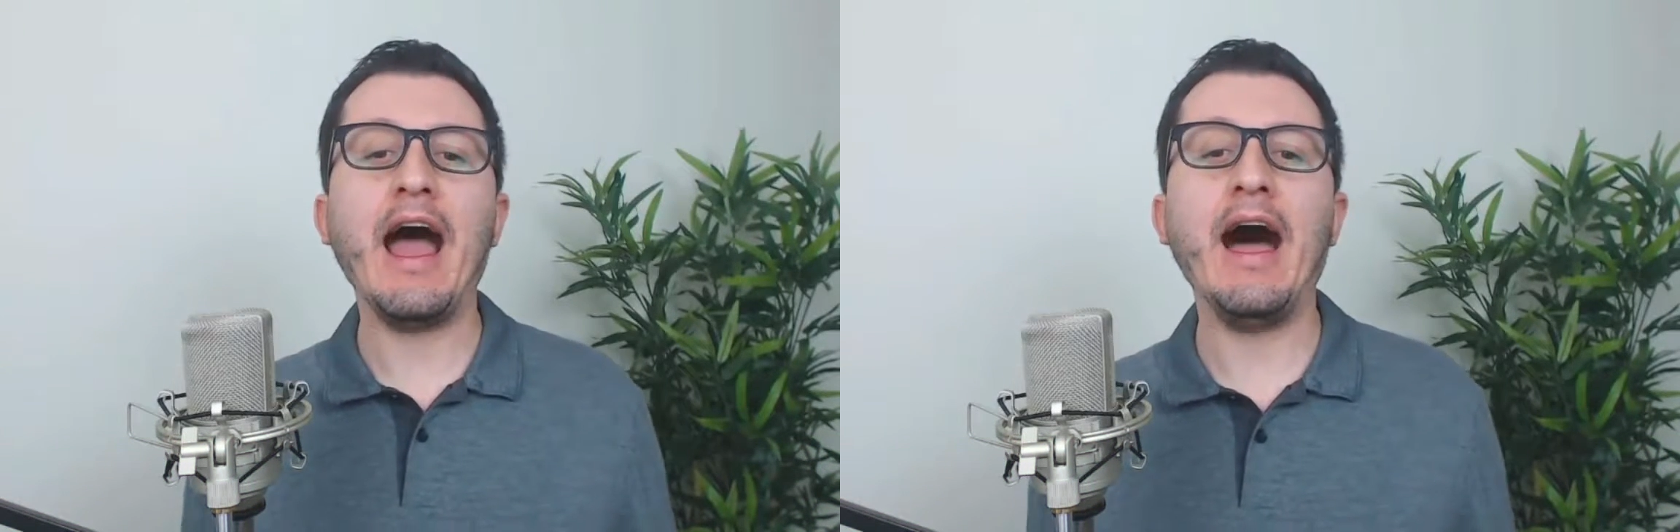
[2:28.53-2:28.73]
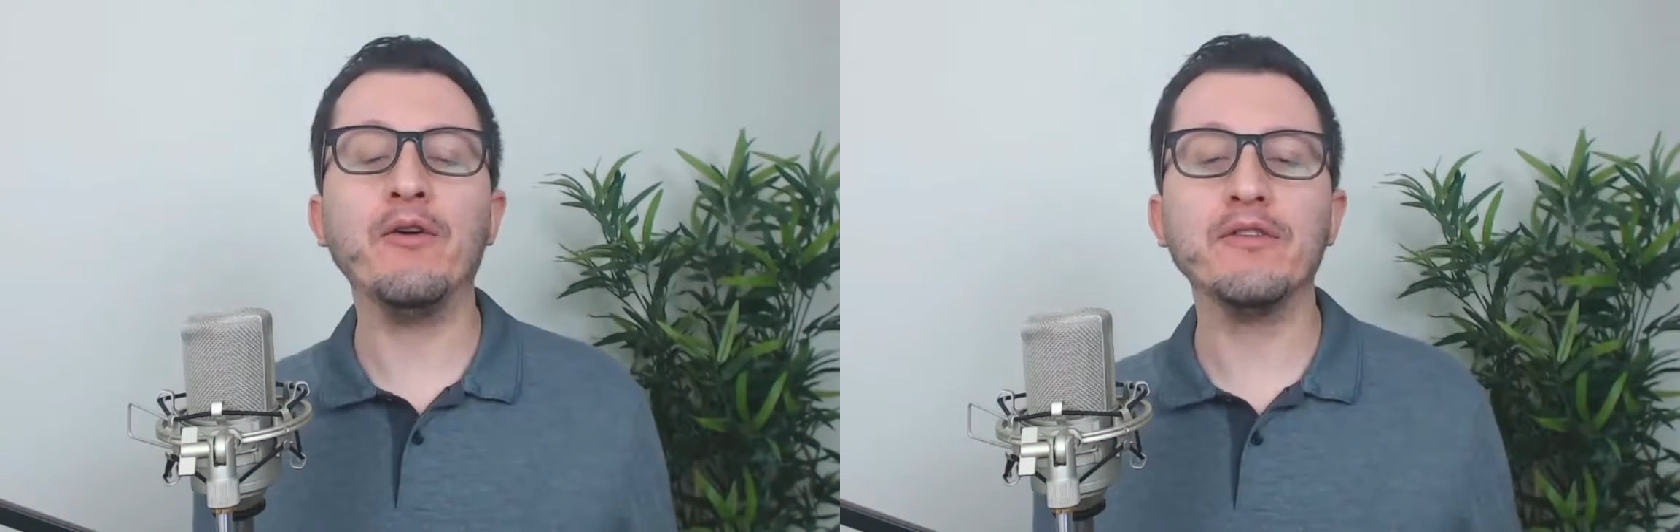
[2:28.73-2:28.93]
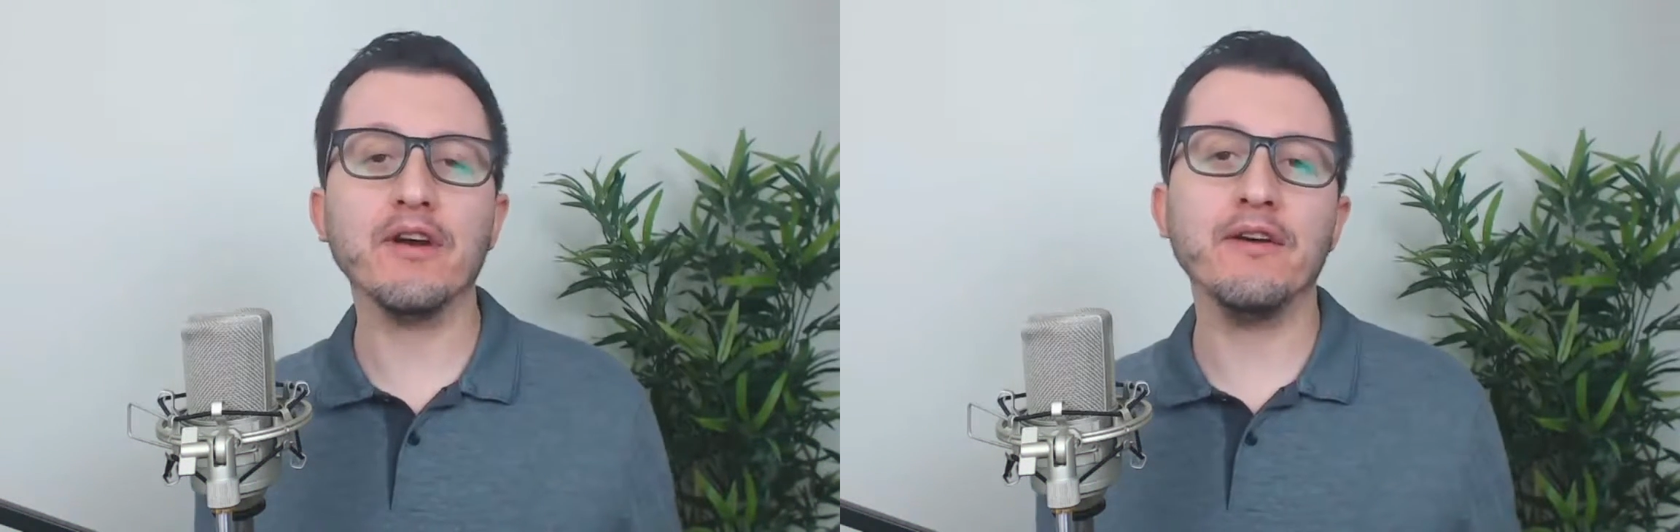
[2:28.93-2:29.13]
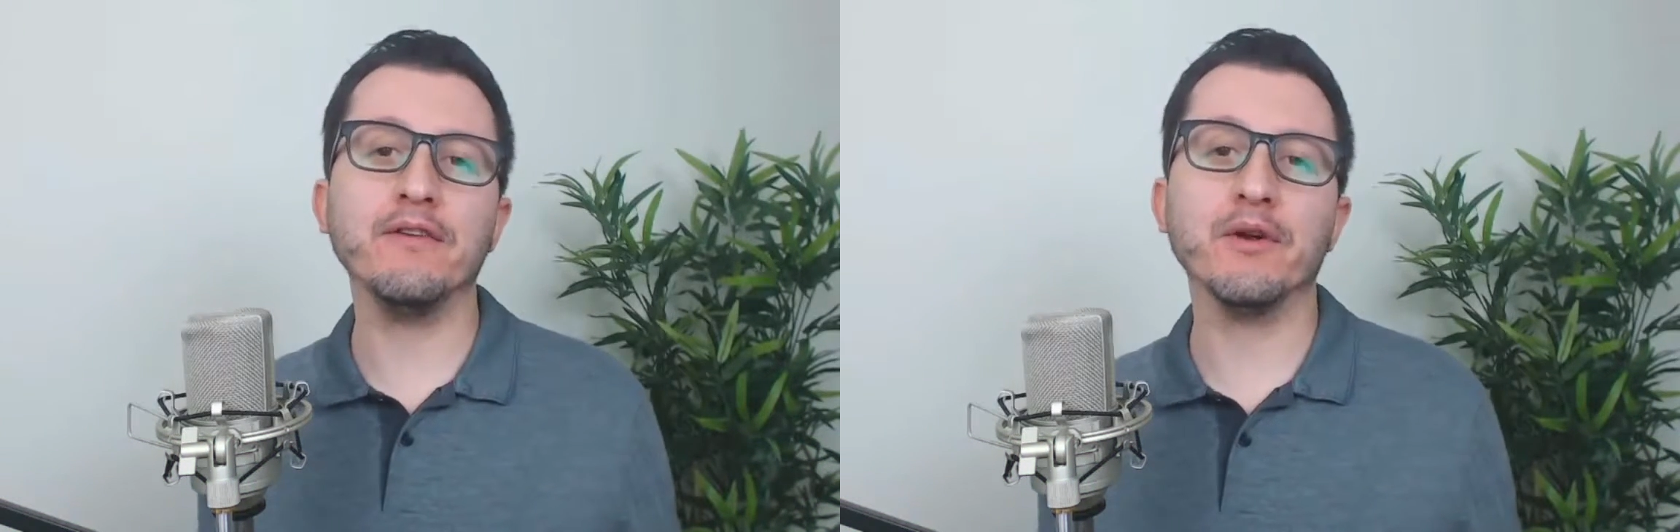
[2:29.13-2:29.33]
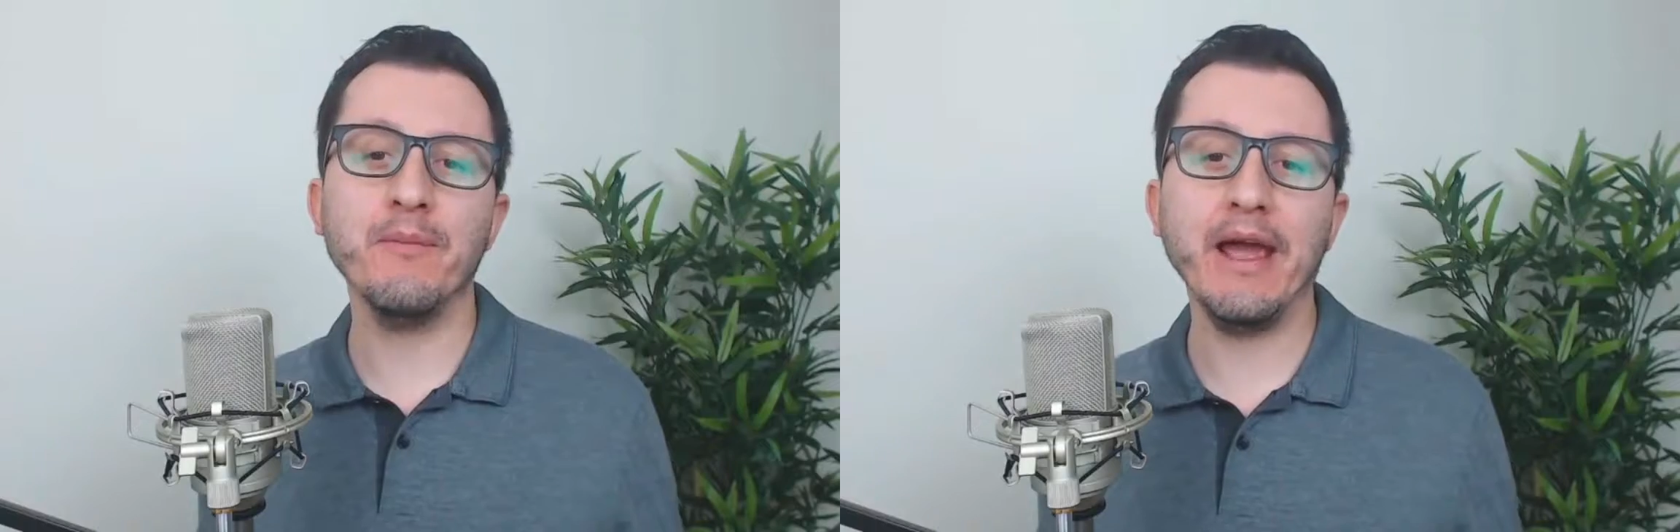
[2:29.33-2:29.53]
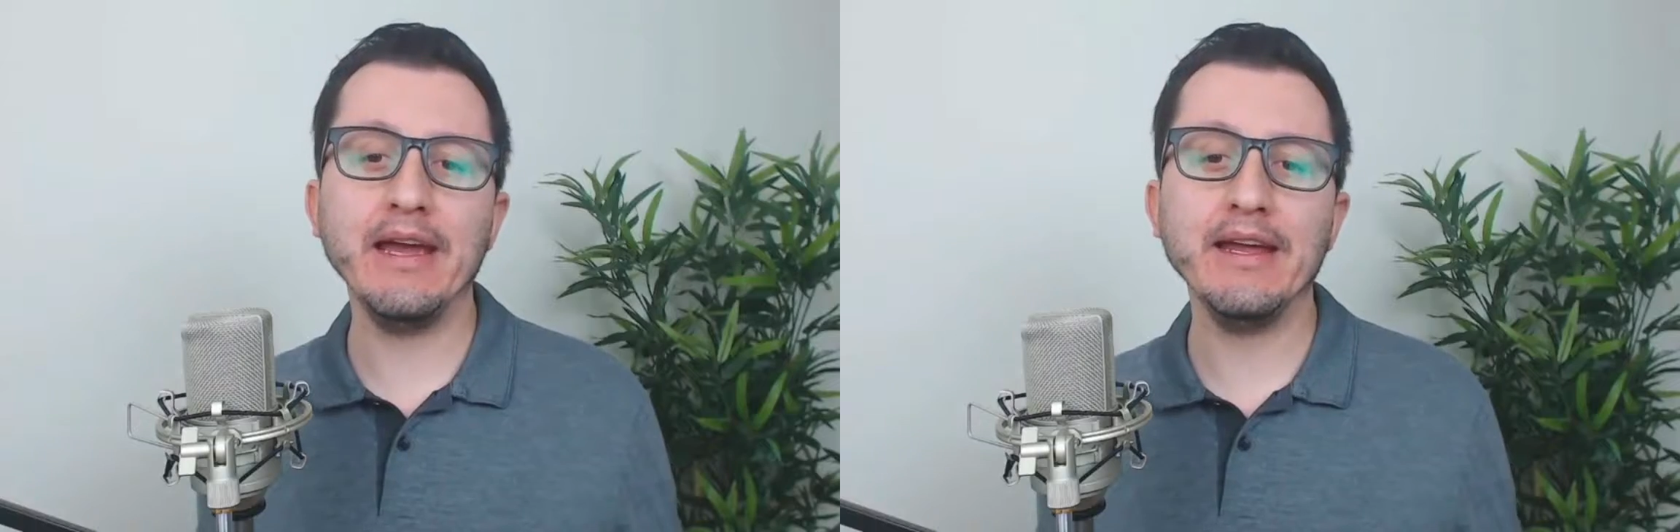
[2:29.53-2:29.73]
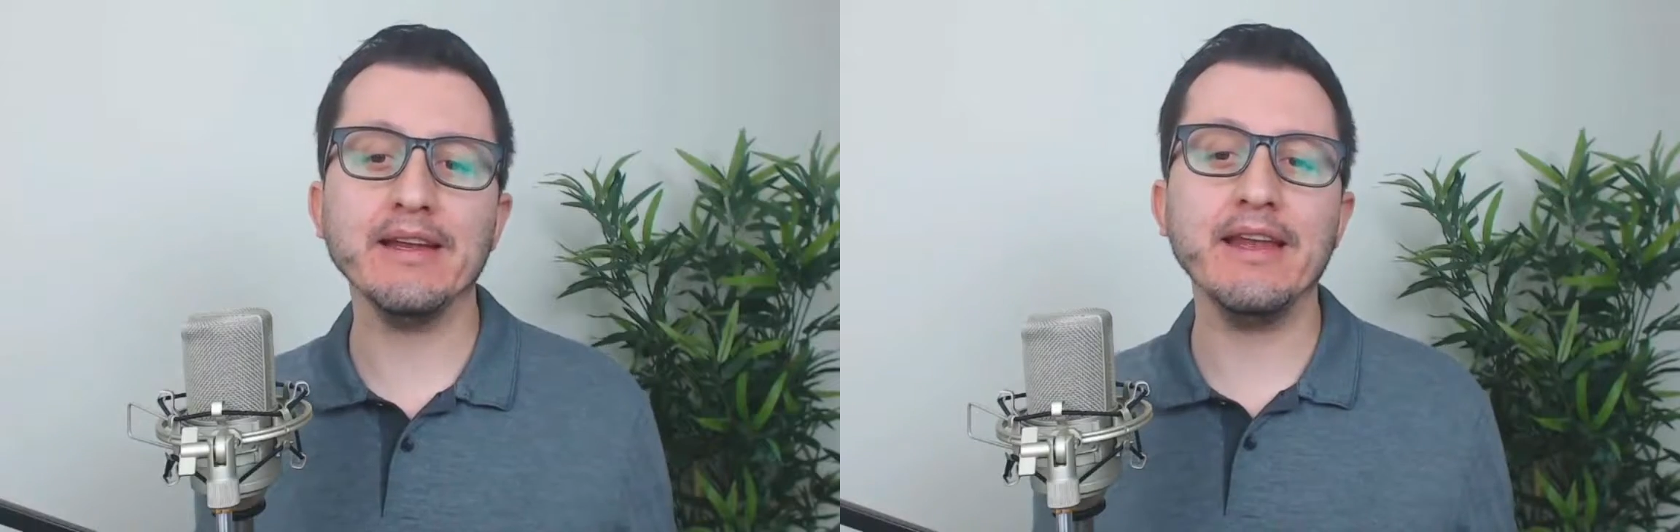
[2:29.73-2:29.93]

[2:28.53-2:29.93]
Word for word: out of your main